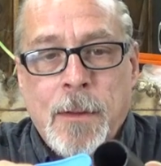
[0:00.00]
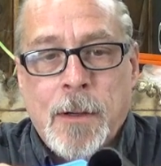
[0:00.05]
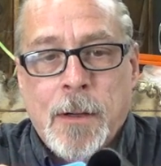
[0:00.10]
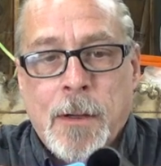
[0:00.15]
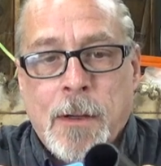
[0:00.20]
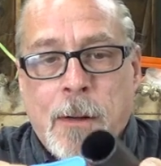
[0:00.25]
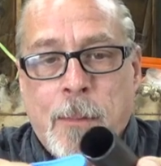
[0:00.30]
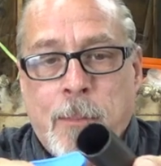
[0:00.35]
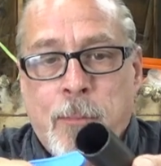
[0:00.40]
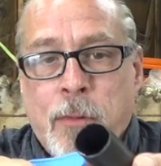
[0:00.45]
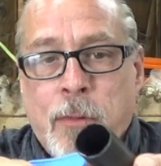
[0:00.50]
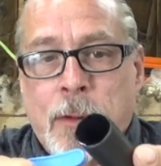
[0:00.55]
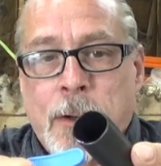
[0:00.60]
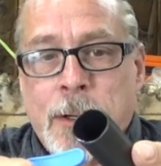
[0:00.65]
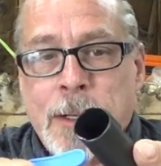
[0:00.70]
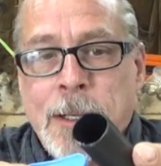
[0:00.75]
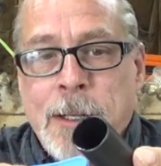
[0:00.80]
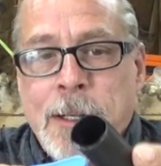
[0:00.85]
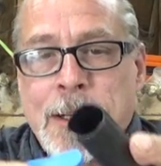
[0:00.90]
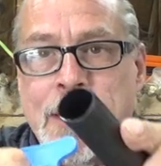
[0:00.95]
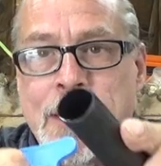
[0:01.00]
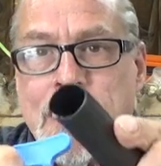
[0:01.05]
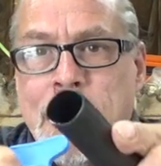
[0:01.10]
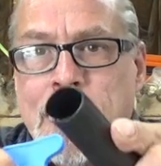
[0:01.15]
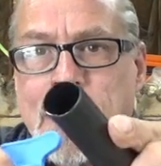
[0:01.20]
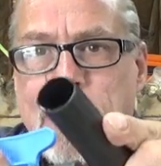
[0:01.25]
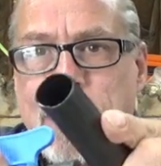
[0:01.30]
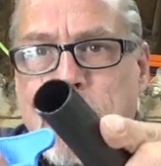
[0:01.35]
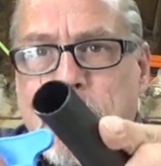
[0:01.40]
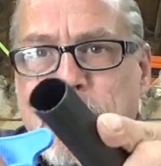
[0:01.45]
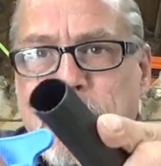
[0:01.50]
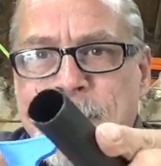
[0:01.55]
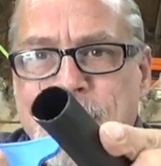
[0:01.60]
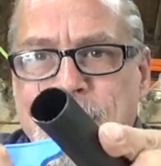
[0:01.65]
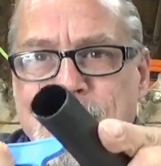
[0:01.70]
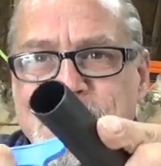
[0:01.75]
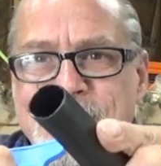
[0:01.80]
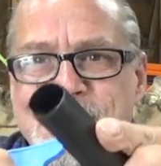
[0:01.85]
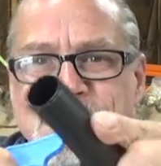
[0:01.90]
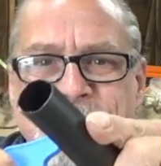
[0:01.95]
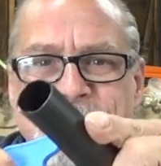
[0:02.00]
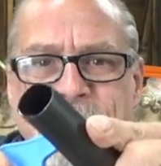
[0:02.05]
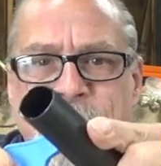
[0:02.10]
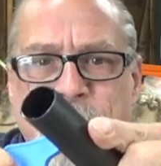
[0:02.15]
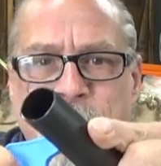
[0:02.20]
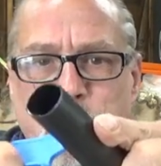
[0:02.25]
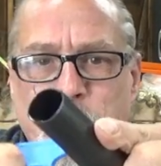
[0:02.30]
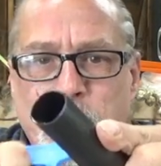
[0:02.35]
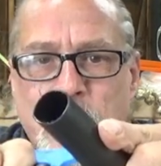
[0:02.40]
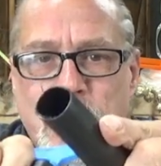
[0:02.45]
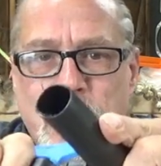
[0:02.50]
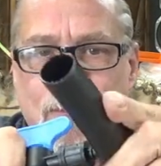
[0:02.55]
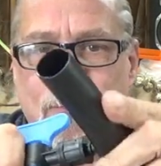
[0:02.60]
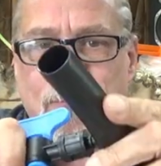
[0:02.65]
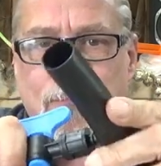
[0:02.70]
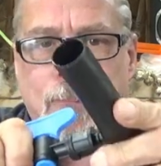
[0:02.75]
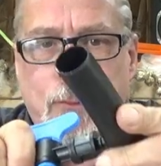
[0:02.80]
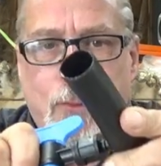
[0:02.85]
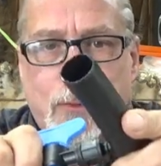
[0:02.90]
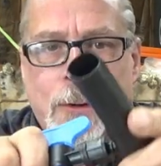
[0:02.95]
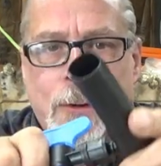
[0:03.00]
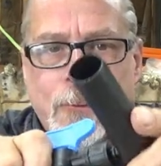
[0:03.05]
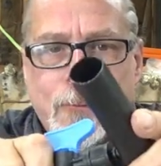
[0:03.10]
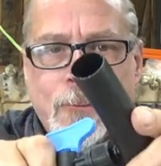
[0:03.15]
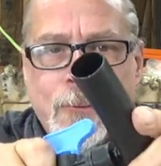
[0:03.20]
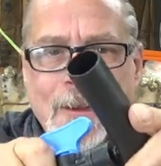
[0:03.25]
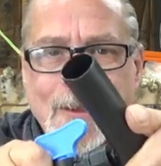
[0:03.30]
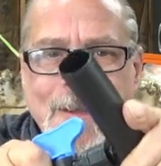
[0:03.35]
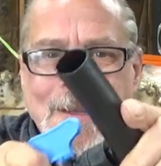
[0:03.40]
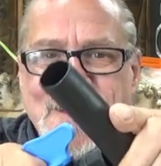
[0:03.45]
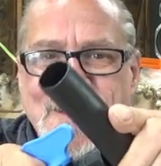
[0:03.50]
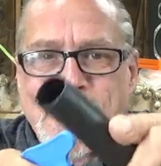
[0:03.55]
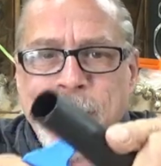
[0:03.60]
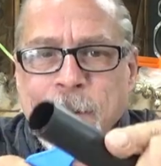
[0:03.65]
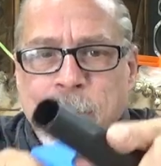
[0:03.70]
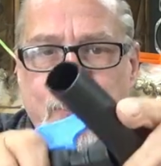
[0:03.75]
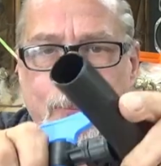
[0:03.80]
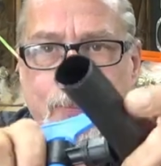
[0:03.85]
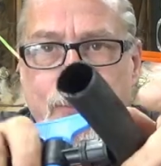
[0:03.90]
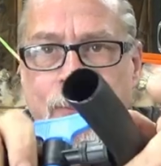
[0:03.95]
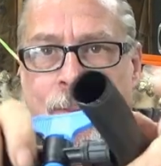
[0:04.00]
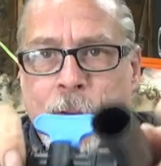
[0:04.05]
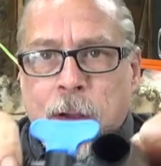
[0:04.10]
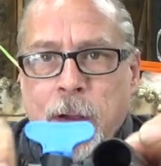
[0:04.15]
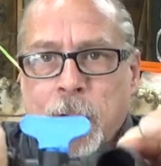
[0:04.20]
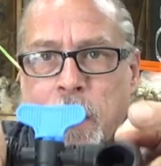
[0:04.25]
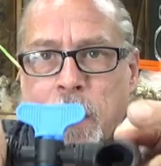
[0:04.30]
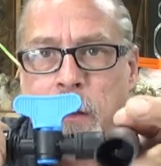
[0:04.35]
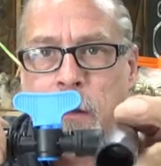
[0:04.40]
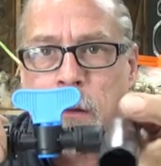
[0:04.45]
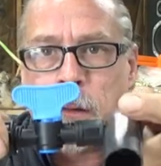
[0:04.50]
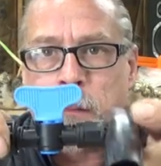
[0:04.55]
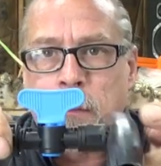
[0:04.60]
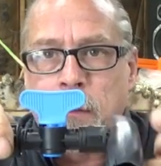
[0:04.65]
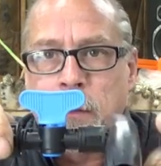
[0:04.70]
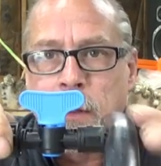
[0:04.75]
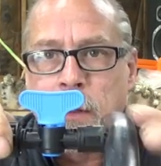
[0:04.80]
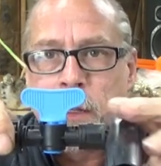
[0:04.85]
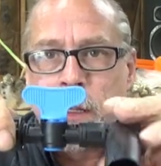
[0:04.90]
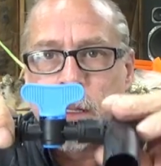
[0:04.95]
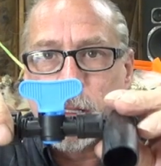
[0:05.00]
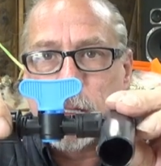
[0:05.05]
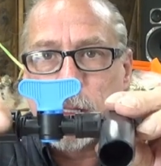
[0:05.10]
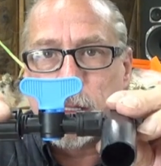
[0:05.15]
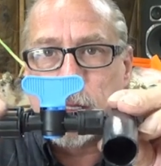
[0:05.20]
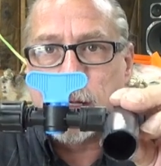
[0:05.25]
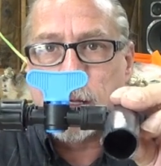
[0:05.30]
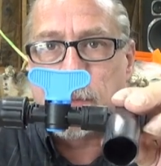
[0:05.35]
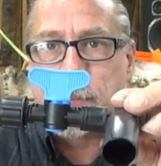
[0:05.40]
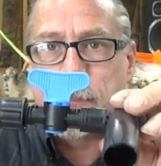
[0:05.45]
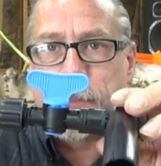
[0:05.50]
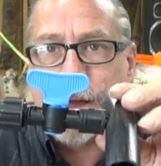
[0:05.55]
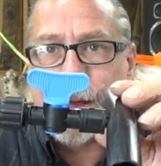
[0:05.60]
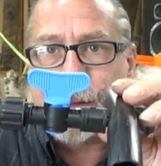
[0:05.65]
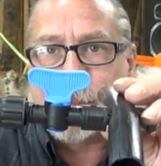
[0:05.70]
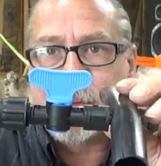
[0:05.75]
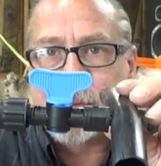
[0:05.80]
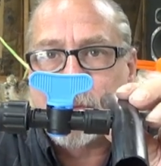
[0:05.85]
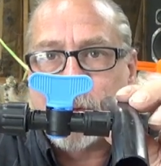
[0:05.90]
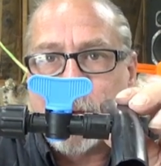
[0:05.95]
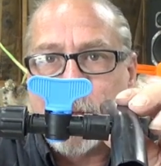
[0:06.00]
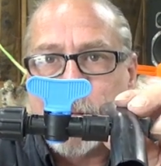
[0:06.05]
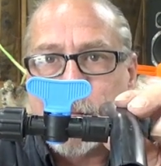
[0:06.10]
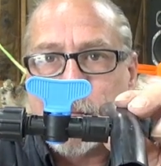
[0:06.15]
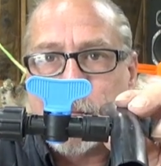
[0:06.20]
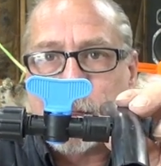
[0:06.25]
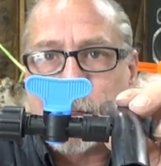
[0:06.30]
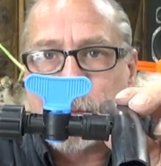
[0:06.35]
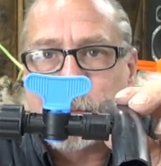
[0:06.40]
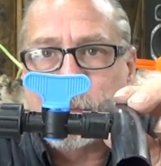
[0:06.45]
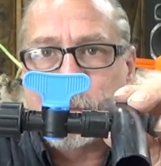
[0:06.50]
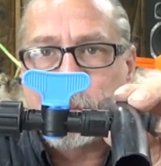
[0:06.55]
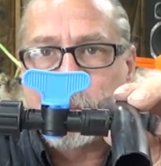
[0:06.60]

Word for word: you're going to plug it into here with some force. There you go. And it pops right in.